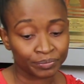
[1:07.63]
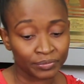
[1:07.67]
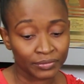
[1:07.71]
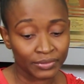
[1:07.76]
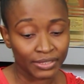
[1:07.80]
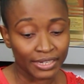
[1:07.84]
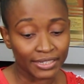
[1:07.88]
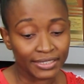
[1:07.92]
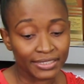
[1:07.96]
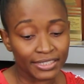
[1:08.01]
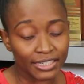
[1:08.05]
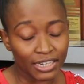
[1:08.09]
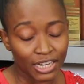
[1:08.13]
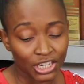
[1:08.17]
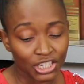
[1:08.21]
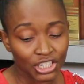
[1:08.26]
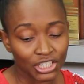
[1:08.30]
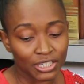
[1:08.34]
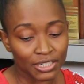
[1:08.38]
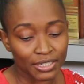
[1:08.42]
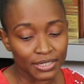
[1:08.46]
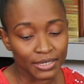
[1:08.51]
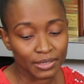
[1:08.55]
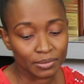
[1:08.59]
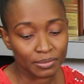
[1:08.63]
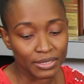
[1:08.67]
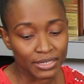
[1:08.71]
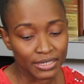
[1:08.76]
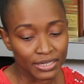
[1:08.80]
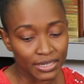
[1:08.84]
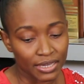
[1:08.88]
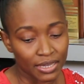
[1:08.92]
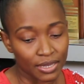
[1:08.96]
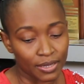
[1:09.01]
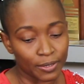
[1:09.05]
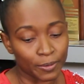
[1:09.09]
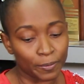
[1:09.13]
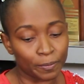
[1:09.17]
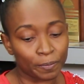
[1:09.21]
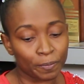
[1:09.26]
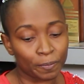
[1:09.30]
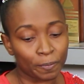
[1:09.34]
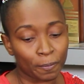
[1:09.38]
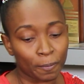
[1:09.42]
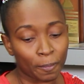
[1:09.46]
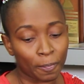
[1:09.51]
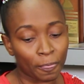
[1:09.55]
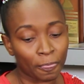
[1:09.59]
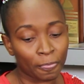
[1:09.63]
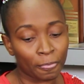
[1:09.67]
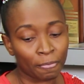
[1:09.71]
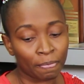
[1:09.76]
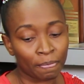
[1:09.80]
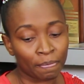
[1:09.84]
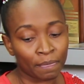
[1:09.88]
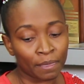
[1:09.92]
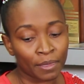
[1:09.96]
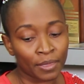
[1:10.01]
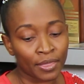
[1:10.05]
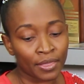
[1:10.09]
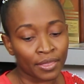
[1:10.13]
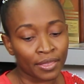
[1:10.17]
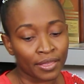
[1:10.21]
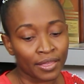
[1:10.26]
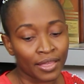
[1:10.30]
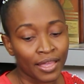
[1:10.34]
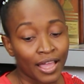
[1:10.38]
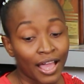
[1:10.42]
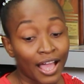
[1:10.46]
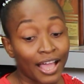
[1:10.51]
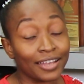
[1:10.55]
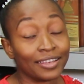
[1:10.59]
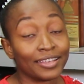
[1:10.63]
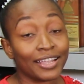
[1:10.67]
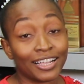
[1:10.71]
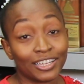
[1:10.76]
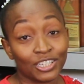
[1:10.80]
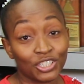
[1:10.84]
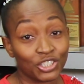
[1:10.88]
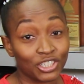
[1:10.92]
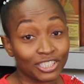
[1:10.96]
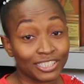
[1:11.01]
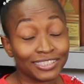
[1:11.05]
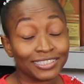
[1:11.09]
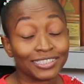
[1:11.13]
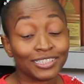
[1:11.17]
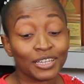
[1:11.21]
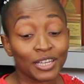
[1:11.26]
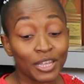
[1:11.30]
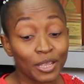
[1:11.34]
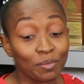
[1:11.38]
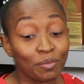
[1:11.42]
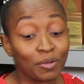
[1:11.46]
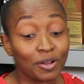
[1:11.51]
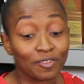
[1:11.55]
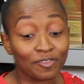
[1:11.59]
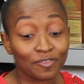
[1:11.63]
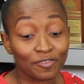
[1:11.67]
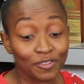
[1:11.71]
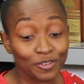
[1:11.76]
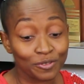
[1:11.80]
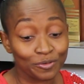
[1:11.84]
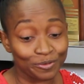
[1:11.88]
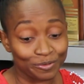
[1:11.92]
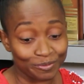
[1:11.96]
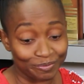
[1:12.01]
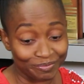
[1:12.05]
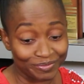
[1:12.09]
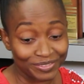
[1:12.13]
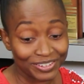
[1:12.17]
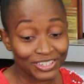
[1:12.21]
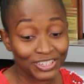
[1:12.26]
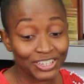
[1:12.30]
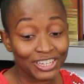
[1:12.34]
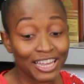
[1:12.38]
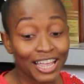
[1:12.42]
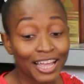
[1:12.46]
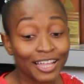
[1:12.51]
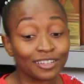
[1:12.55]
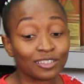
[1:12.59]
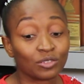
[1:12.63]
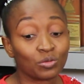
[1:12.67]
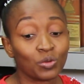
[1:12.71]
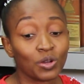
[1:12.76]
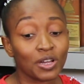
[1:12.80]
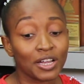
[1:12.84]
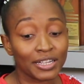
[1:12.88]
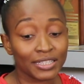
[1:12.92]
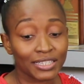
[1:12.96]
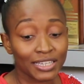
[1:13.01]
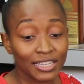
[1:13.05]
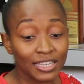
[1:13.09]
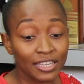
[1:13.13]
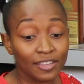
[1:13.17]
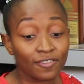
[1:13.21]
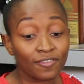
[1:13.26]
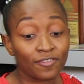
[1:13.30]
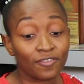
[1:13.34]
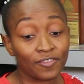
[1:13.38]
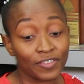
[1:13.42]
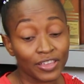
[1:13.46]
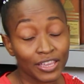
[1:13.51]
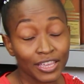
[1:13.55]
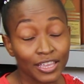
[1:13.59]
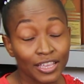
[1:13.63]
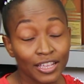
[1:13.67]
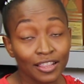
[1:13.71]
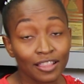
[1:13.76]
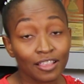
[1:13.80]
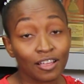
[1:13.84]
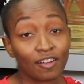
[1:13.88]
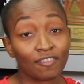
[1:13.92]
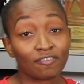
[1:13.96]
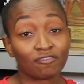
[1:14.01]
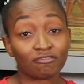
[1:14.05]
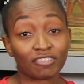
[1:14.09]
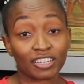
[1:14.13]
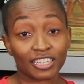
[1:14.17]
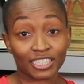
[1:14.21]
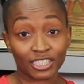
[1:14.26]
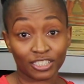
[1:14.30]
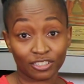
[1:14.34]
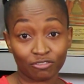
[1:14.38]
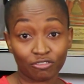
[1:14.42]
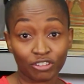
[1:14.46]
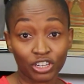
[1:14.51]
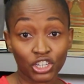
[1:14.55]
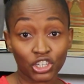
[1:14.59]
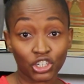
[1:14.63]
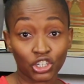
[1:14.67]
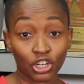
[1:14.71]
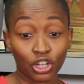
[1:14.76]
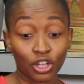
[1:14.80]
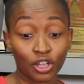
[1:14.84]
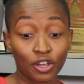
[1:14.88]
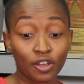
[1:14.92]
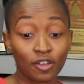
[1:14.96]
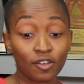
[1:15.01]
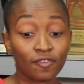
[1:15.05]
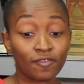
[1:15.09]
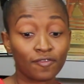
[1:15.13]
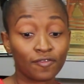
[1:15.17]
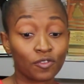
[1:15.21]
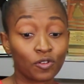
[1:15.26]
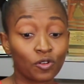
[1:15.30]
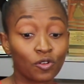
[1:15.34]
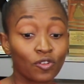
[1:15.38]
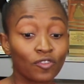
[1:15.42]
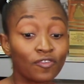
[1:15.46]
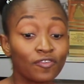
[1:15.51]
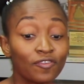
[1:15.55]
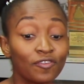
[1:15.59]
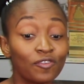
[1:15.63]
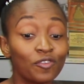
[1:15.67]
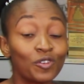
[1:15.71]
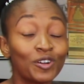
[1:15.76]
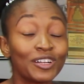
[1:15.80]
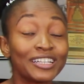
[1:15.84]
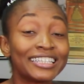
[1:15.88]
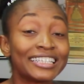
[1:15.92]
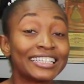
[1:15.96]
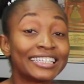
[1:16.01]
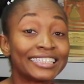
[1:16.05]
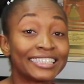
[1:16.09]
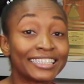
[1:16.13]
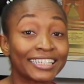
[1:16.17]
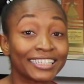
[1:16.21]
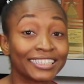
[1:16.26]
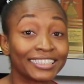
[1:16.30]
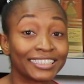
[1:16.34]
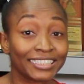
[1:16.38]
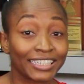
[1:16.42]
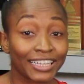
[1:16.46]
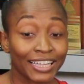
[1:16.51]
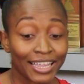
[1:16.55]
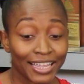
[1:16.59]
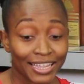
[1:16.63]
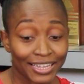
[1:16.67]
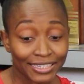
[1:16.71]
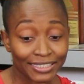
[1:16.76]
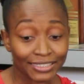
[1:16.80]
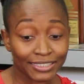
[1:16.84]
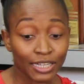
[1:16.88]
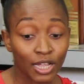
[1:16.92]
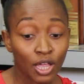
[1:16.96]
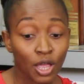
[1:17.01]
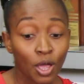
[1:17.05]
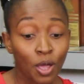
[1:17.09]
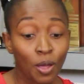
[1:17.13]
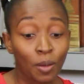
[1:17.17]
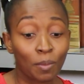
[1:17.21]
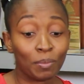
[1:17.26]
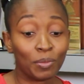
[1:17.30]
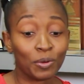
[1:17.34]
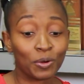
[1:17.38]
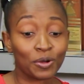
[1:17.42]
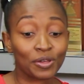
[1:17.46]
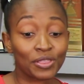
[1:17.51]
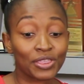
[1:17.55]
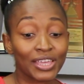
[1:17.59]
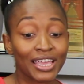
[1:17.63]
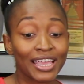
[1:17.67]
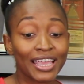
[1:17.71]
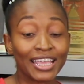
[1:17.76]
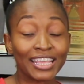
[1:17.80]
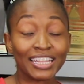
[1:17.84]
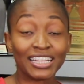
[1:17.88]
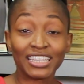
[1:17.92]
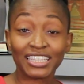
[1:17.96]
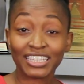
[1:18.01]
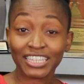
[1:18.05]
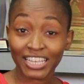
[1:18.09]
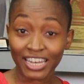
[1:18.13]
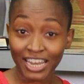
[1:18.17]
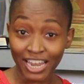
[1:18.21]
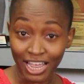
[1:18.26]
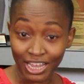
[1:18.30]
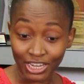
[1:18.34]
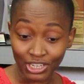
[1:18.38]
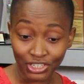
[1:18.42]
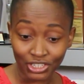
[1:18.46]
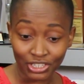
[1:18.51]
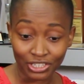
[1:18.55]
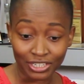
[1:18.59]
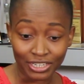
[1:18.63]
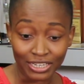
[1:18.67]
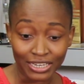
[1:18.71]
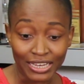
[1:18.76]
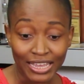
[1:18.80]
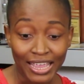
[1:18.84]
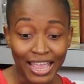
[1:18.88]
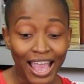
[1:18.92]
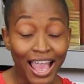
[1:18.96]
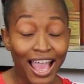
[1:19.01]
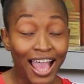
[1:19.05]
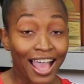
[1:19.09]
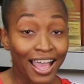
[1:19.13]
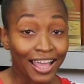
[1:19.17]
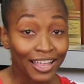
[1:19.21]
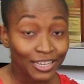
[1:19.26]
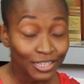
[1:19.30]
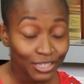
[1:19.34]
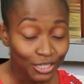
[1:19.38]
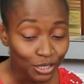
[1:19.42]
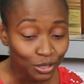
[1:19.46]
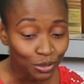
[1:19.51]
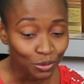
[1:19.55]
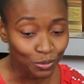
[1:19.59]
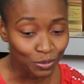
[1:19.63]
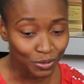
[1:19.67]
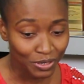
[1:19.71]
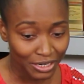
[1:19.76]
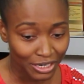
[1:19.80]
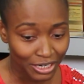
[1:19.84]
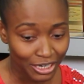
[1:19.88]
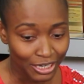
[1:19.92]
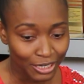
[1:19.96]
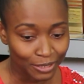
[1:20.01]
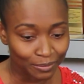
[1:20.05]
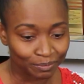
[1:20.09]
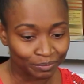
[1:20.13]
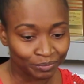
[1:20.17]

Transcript: That's the national committee here. And that's just to name a few. She has worked in the field of restoration for 46 years, both internationally and locally.